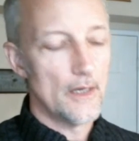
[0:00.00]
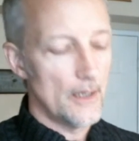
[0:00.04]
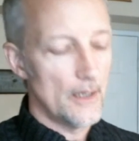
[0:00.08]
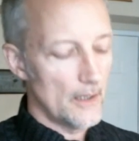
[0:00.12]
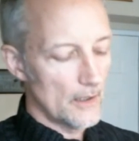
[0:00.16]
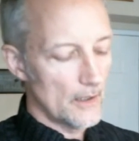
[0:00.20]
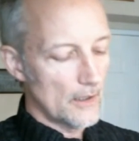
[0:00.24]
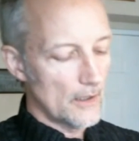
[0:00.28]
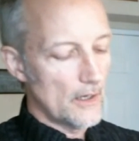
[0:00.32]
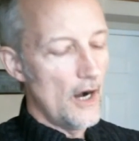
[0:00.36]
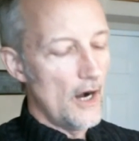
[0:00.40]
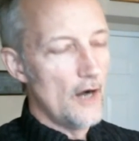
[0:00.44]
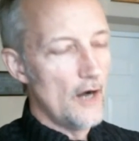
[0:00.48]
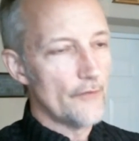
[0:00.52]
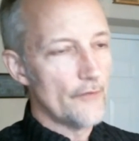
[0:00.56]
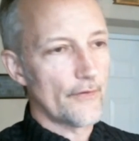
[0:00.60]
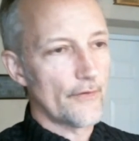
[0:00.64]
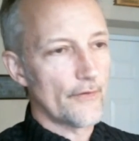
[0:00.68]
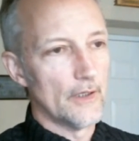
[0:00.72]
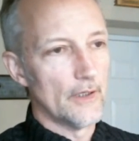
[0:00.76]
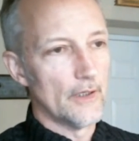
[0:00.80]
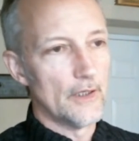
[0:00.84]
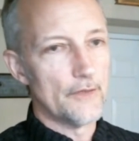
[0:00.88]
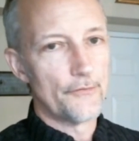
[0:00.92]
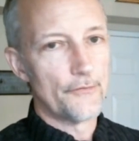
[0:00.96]
uh,
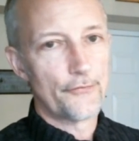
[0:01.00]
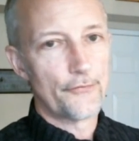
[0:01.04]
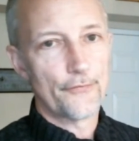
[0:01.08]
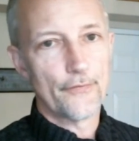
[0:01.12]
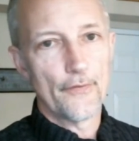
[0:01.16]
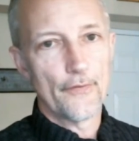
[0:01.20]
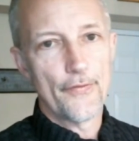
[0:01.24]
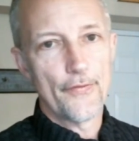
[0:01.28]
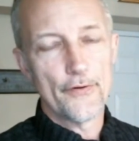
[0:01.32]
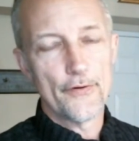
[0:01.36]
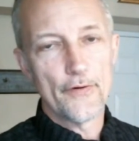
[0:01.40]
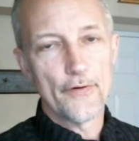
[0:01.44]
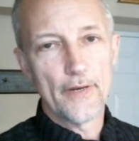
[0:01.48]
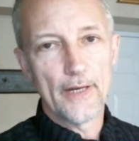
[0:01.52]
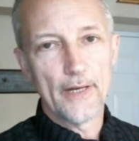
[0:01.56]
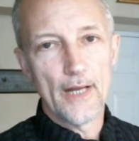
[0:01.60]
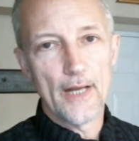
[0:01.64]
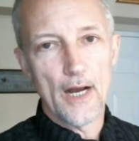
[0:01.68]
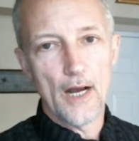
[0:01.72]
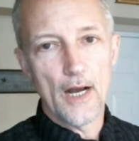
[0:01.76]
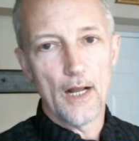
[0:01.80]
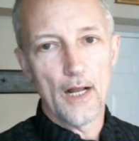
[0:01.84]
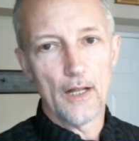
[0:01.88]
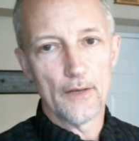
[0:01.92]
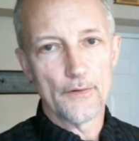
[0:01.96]
golf gloves for
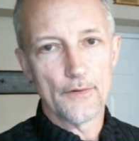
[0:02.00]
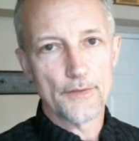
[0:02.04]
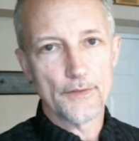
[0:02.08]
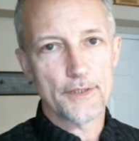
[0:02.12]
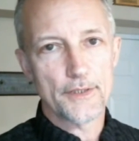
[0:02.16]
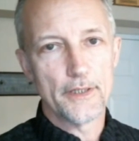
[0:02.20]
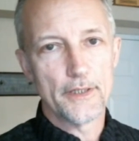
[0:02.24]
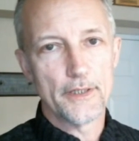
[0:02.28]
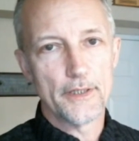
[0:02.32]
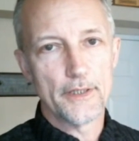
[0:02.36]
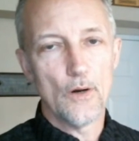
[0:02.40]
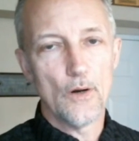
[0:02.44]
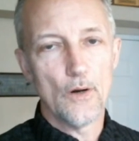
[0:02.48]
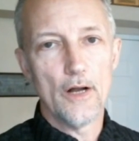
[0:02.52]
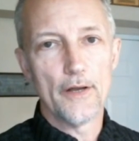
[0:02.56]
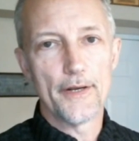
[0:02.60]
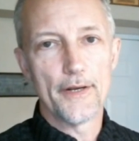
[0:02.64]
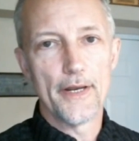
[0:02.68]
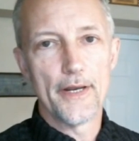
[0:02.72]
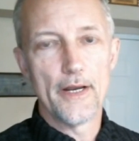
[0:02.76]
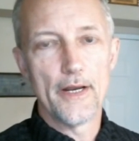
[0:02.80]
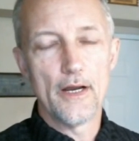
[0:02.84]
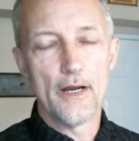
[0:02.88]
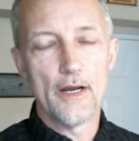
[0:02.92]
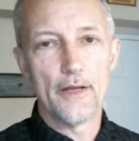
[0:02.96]
$30, you know, on
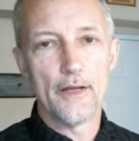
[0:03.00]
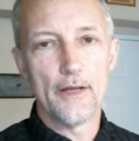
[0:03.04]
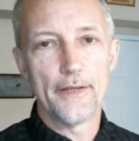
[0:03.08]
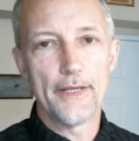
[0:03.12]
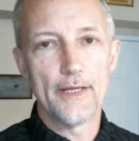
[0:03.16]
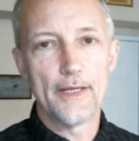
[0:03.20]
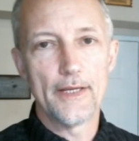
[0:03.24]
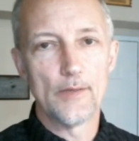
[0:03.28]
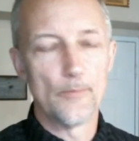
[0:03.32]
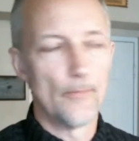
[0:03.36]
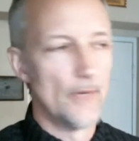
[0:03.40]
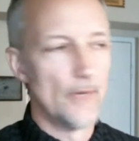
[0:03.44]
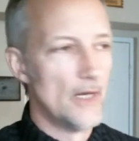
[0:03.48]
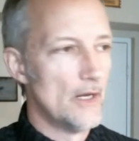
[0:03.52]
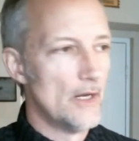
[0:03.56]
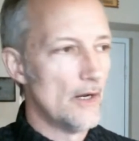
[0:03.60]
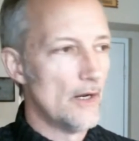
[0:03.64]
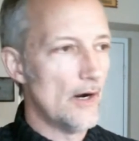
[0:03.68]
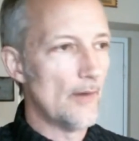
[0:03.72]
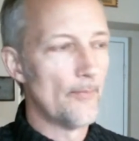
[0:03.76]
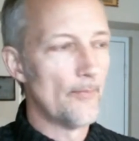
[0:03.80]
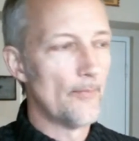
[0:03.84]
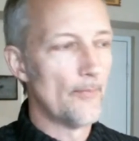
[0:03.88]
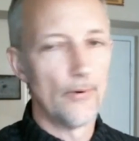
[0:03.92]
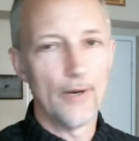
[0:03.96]
and on. The um,
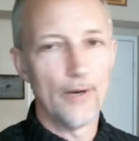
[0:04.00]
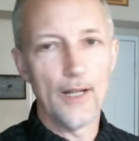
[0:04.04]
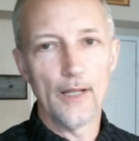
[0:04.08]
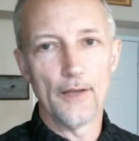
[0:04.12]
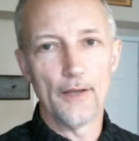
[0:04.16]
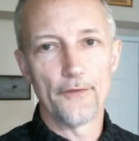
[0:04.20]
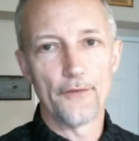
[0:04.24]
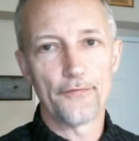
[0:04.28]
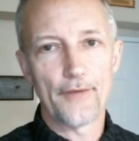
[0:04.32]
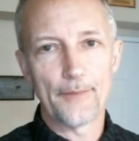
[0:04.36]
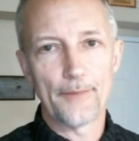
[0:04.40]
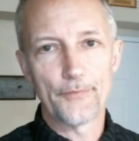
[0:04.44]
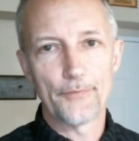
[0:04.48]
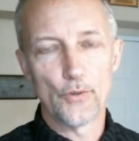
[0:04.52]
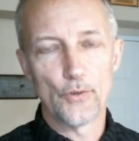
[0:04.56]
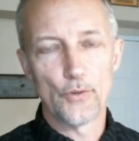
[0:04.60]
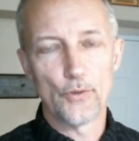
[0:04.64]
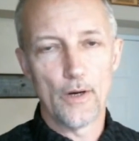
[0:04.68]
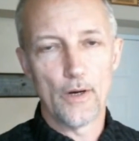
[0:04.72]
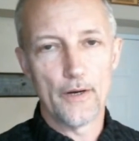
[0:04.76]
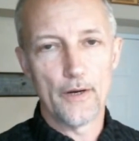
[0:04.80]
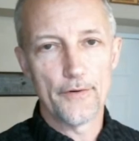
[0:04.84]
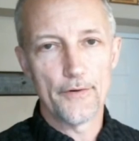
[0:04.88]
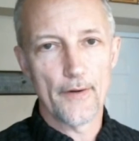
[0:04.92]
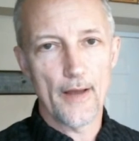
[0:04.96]
umbrellas up to
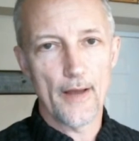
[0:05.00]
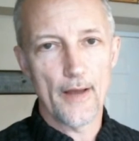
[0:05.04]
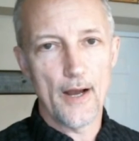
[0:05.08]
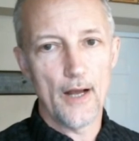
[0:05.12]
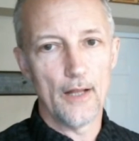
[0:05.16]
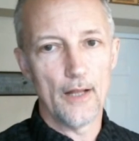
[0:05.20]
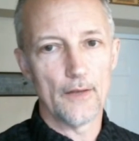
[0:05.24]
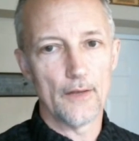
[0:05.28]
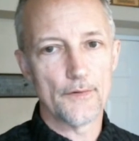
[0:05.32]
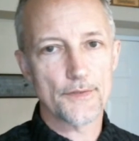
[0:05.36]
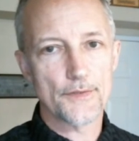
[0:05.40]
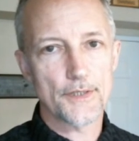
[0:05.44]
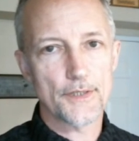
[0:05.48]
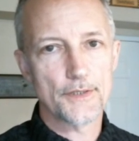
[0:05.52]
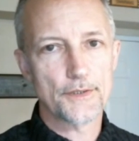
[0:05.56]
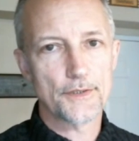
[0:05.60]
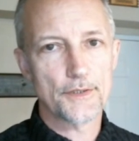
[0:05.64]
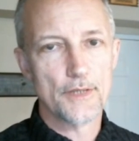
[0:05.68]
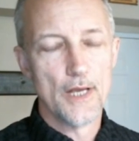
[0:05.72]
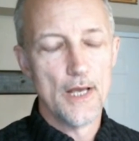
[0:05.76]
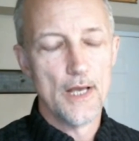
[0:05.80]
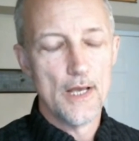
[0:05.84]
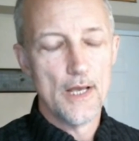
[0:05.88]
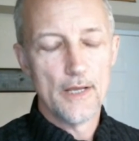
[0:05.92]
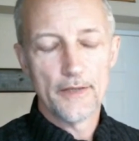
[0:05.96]
$100.
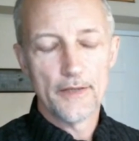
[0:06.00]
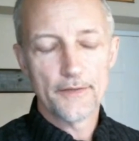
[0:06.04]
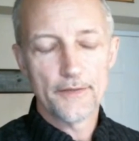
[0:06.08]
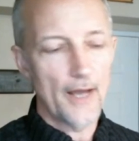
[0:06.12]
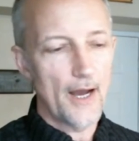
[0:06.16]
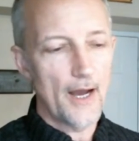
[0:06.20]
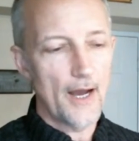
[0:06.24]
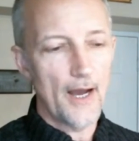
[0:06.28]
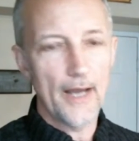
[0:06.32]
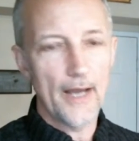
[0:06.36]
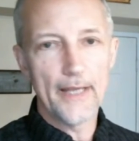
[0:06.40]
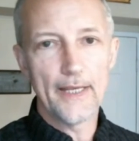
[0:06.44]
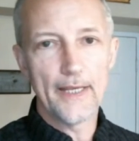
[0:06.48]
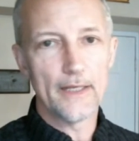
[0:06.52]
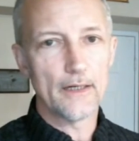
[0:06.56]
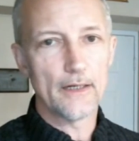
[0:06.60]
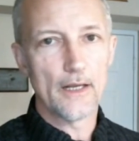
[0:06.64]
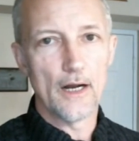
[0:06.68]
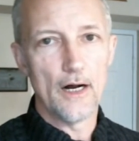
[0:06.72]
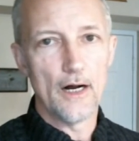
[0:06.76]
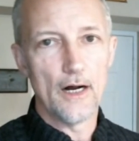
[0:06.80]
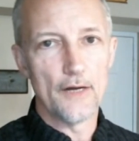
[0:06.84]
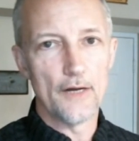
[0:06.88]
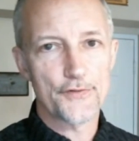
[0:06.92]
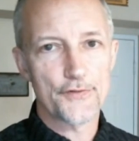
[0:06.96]
It's, it's a high-end
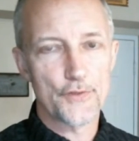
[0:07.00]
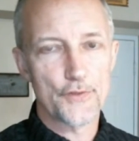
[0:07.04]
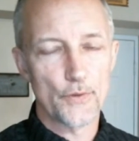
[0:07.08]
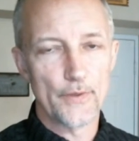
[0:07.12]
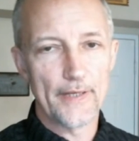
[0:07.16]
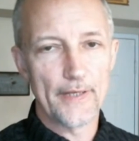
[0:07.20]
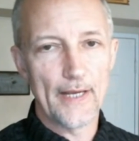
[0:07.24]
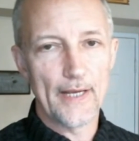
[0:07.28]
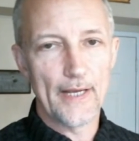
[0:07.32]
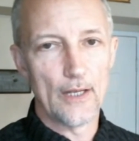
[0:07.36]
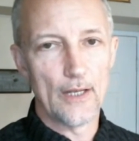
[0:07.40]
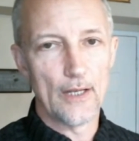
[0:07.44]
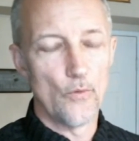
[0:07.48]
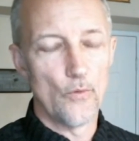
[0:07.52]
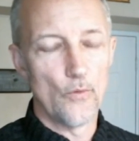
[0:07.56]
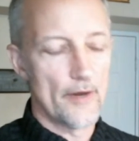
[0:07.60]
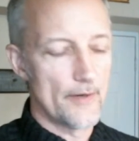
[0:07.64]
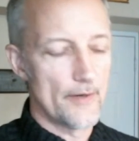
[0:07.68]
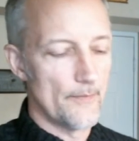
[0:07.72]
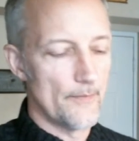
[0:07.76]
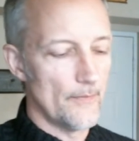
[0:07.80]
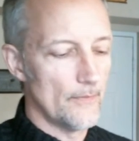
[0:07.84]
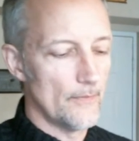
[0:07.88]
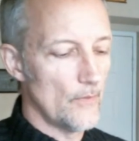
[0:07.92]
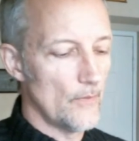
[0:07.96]
golf store in the a
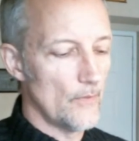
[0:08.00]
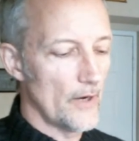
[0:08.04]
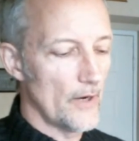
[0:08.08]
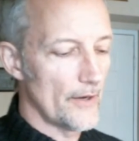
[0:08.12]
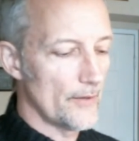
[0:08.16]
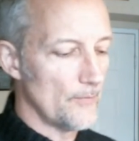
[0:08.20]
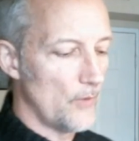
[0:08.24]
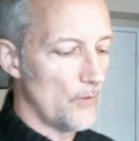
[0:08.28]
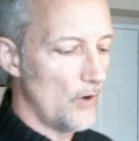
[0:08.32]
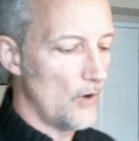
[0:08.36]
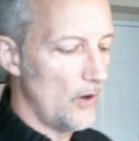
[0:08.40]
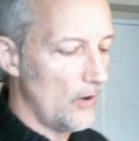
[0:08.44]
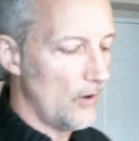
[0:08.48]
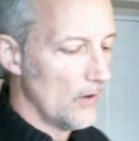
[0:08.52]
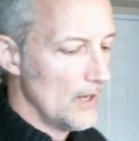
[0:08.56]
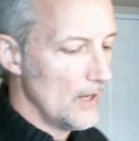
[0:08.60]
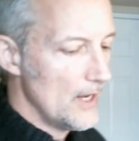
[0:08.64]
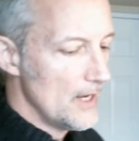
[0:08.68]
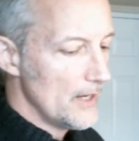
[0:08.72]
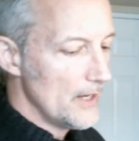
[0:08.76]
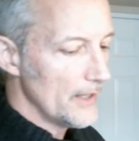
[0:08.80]
ball.